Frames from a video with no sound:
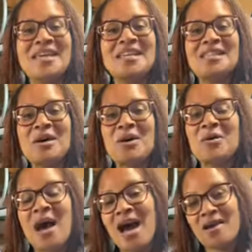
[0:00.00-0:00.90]

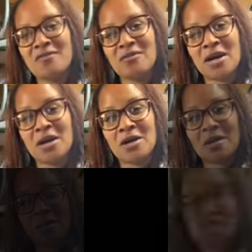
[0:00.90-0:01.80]
So I've
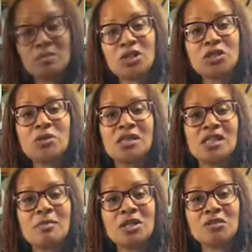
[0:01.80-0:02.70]
substituted
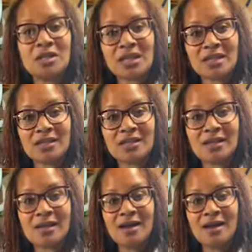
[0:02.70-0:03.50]
some ingredients